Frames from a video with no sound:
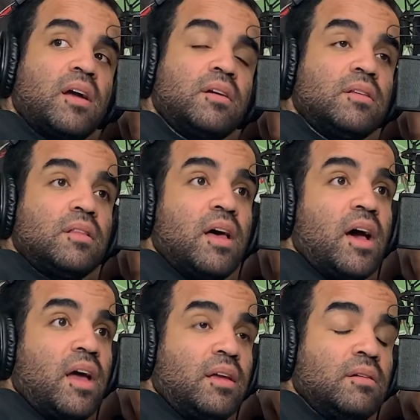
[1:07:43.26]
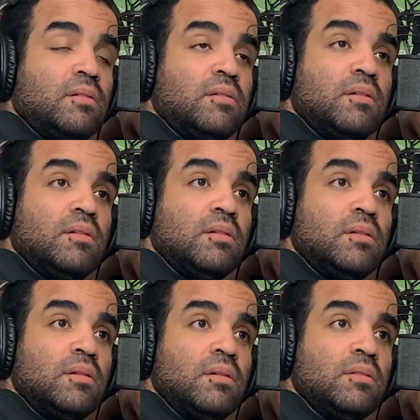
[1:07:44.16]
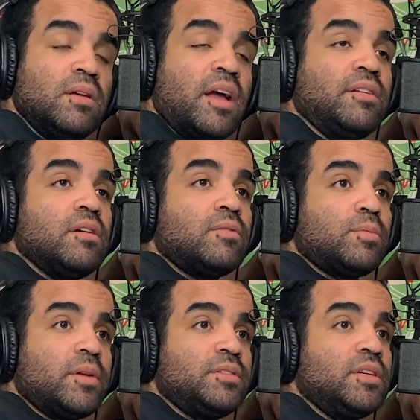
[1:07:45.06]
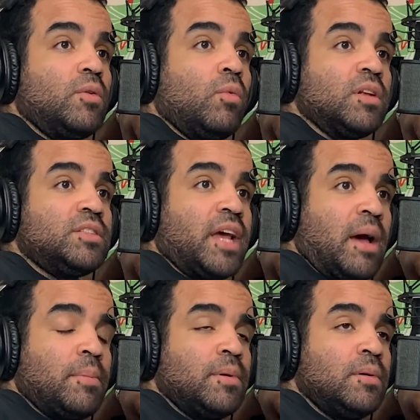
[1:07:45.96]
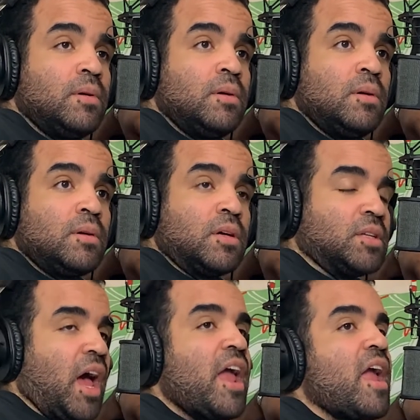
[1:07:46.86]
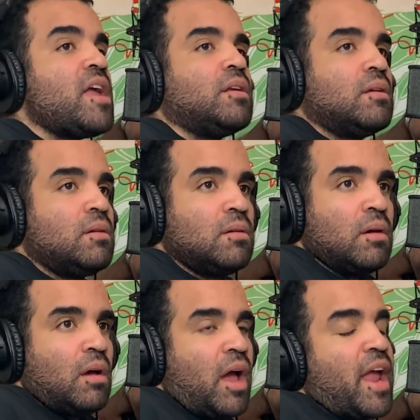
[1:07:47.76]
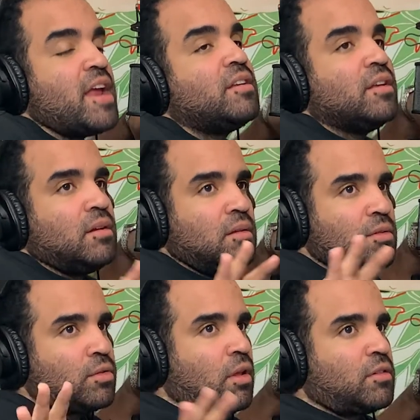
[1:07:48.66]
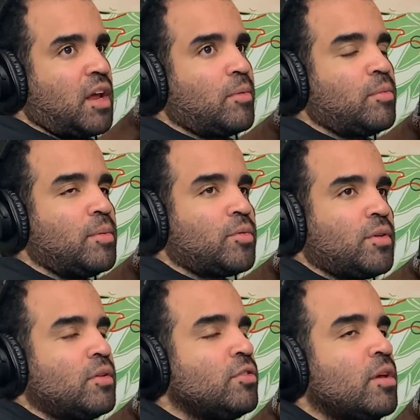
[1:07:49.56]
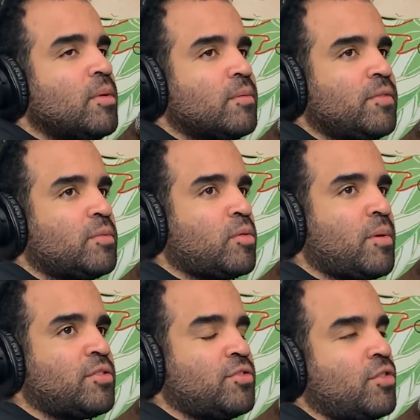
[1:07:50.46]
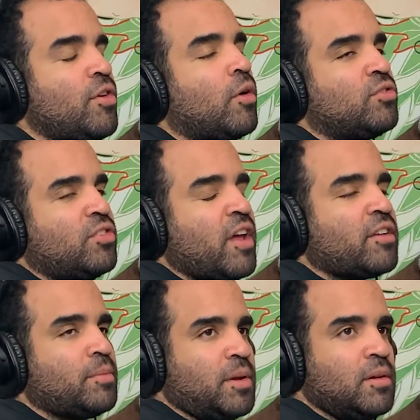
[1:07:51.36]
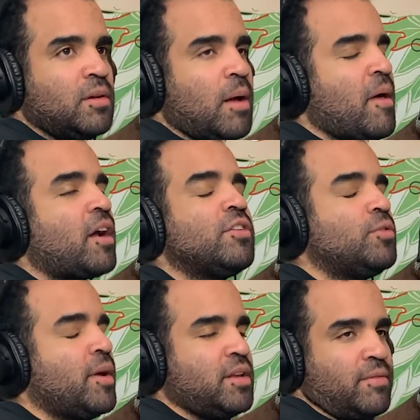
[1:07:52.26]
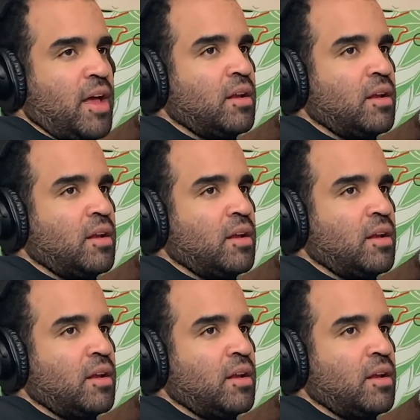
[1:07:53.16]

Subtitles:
gonna lie, the idea of replacing WhatsApp, because I hated this was a long time ago. People would say, just hit me on Facebook Messenger. No, just text me. I'm not gonna do any of that.